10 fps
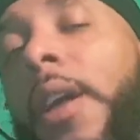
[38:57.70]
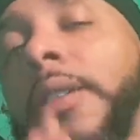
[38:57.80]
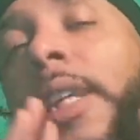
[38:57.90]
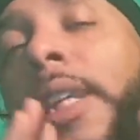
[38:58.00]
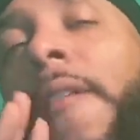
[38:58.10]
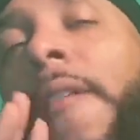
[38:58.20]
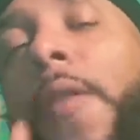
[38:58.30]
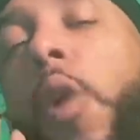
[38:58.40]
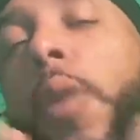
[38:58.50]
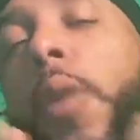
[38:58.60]
See, the
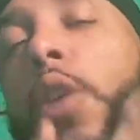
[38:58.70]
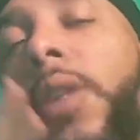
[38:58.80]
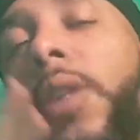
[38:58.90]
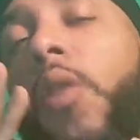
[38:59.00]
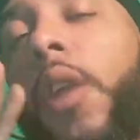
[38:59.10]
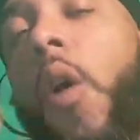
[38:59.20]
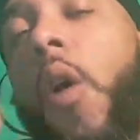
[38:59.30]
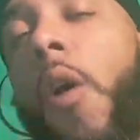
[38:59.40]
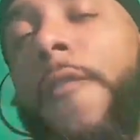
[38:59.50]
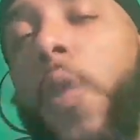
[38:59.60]
4, when you was on
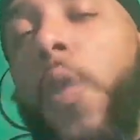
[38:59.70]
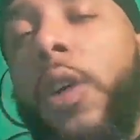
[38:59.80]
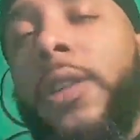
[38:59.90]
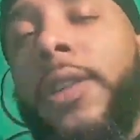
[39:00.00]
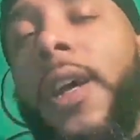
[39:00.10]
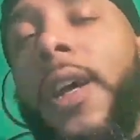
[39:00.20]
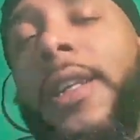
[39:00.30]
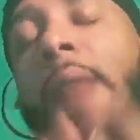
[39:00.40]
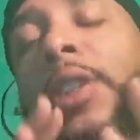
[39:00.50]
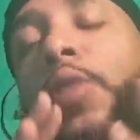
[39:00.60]
all fours,
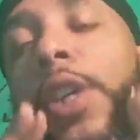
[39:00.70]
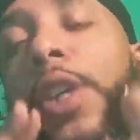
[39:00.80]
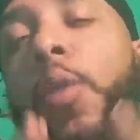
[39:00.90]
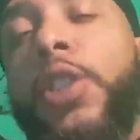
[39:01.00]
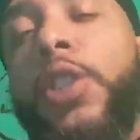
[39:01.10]
that was when you was